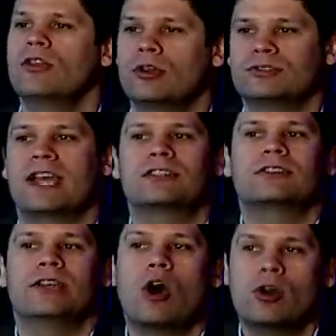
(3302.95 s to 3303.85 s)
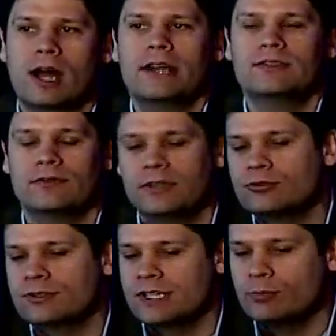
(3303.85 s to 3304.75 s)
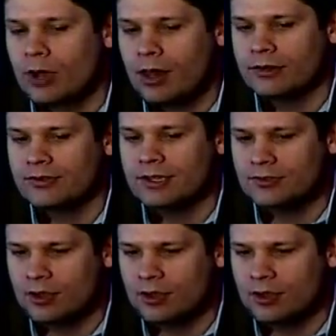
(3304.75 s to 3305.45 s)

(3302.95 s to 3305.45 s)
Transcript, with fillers: there's actually all kinds of interesting policies